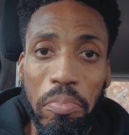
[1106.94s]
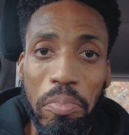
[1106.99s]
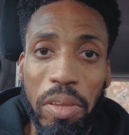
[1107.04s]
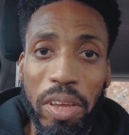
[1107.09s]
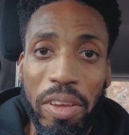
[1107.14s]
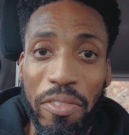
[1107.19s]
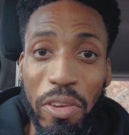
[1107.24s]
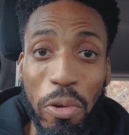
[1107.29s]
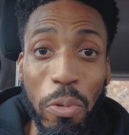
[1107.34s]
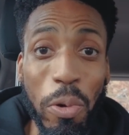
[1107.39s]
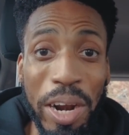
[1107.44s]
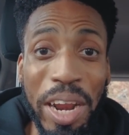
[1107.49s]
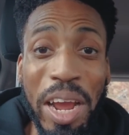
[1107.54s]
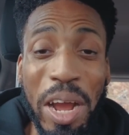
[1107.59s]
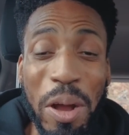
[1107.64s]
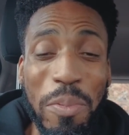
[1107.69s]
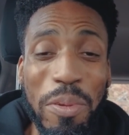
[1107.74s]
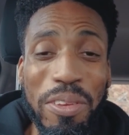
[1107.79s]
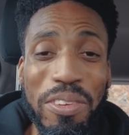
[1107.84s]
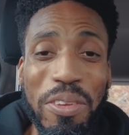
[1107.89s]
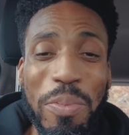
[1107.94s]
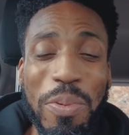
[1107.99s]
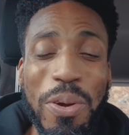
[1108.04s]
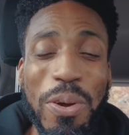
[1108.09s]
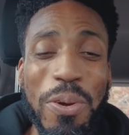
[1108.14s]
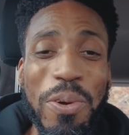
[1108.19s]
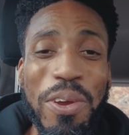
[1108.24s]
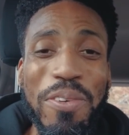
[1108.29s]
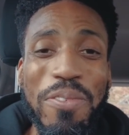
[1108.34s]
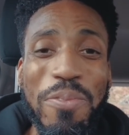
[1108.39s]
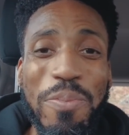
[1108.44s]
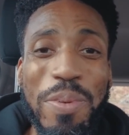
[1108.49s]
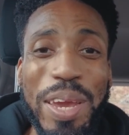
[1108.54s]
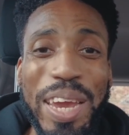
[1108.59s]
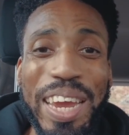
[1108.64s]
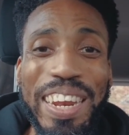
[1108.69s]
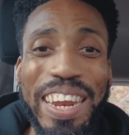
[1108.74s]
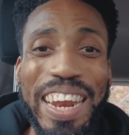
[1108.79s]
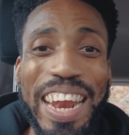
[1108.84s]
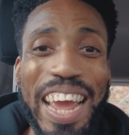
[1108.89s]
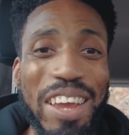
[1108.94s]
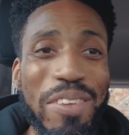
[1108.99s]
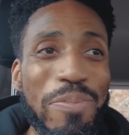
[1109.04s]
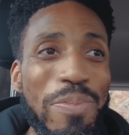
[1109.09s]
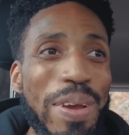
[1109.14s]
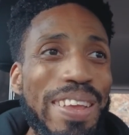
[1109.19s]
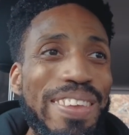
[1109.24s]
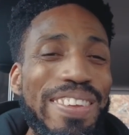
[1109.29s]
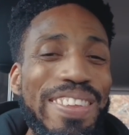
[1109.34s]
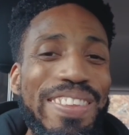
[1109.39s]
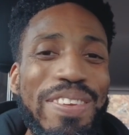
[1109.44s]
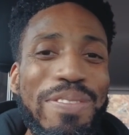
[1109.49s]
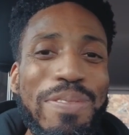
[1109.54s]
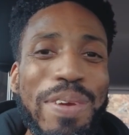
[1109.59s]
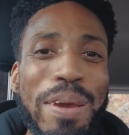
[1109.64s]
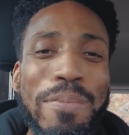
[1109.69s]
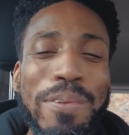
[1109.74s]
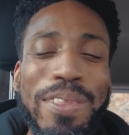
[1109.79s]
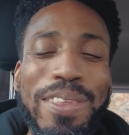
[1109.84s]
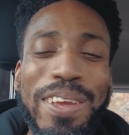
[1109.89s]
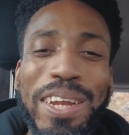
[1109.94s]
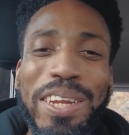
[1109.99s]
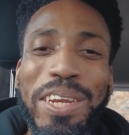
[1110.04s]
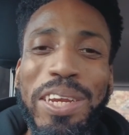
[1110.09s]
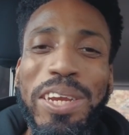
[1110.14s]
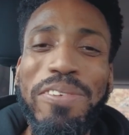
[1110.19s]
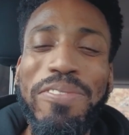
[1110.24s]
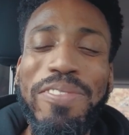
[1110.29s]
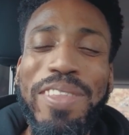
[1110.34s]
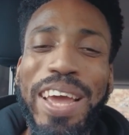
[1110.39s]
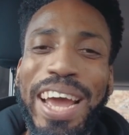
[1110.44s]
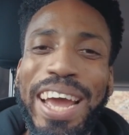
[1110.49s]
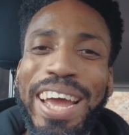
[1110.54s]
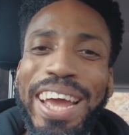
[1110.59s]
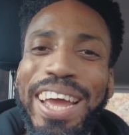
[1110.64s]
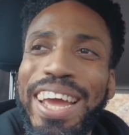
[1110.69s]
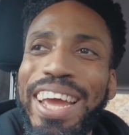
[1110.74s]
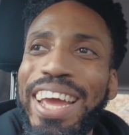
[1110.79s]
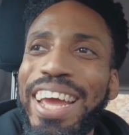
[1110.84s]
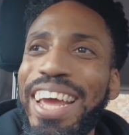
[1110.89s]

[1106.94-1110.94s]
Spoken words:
if you want help and support with being the next person to be able to achieve that,